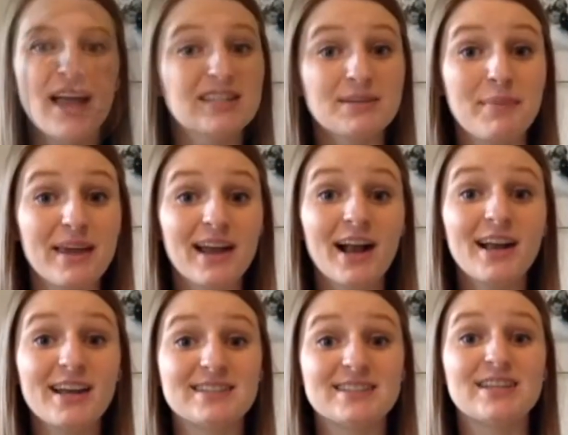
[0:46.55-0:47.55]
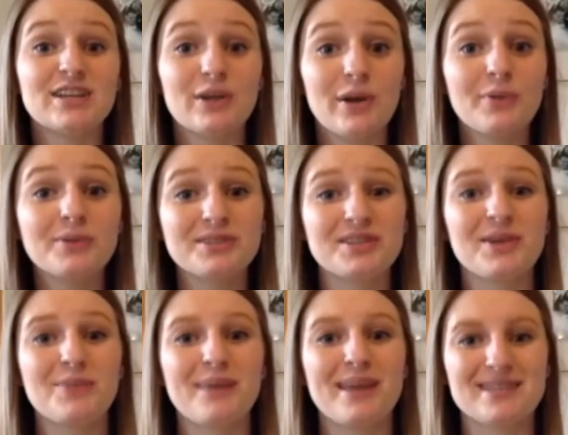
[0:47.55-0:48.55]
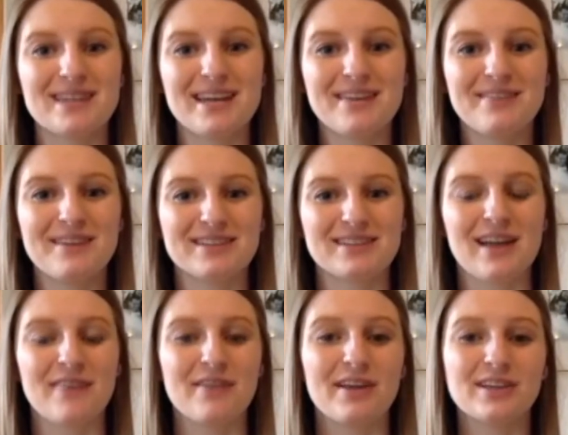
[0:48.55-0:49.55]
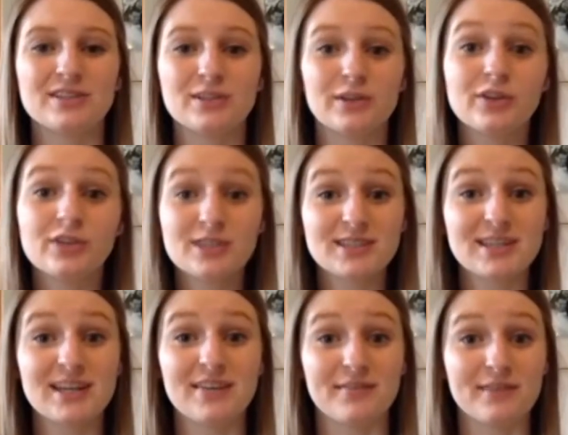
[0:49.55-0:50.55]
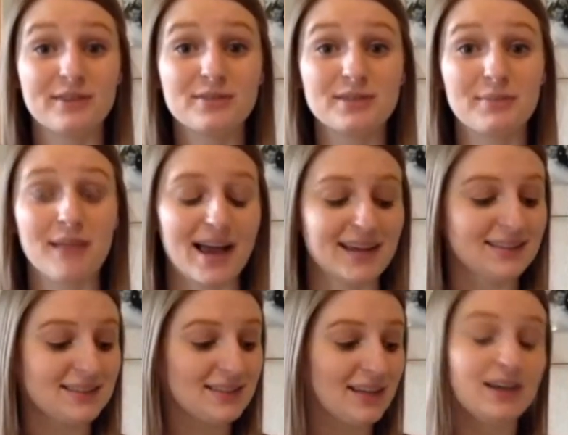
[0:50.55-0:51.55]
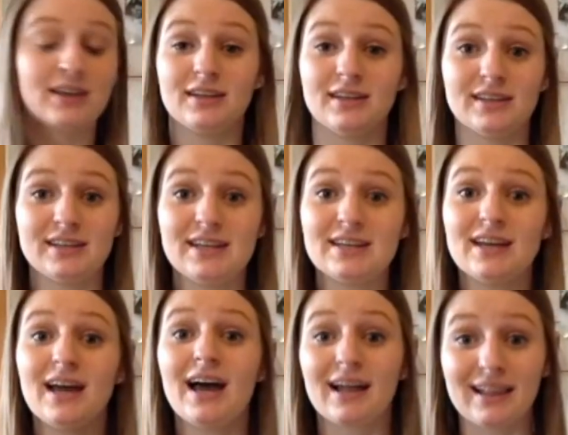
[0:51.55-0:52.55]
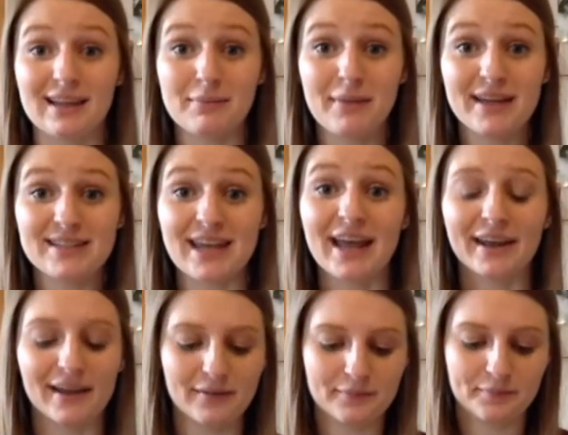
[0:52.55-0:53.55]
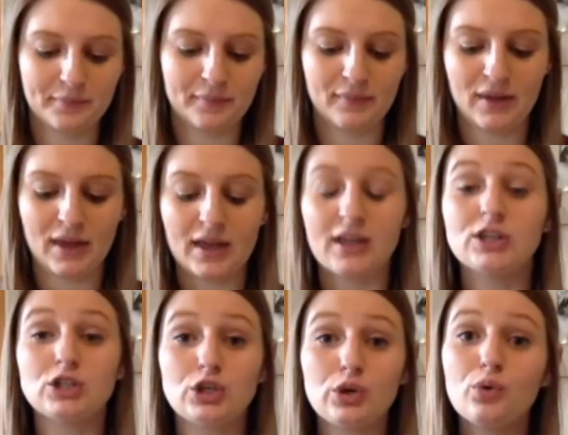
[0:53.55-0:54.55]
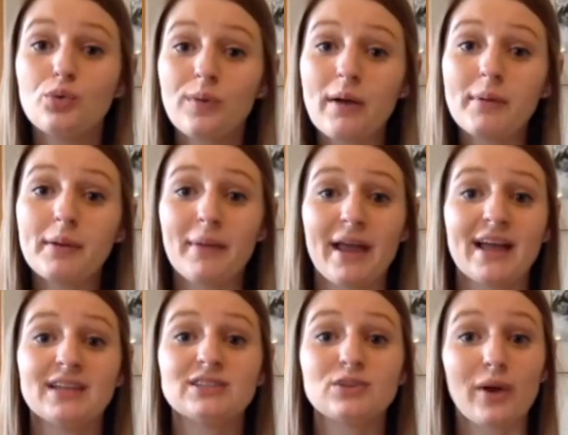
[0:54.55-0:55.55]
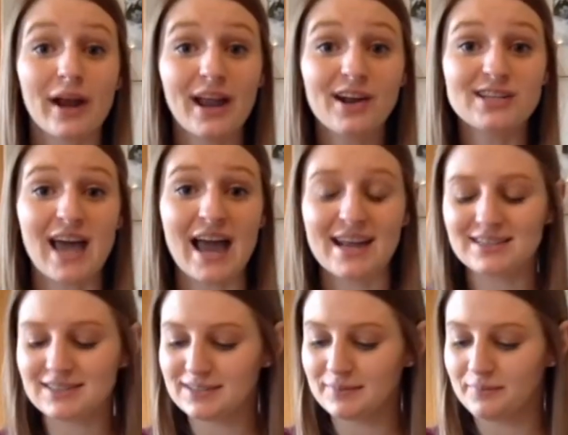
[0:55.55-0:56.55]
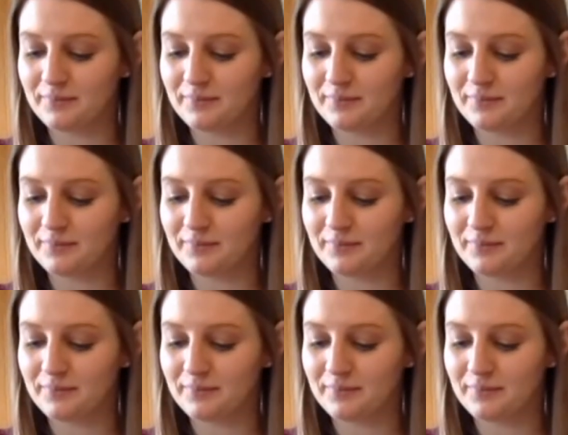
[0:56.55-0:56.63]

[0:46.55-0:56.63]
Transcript: To make our easy no-sew bandana face coverings, you'll just need a few supplies. You'll need a clean bandana, 2 rubber bands or hair ties,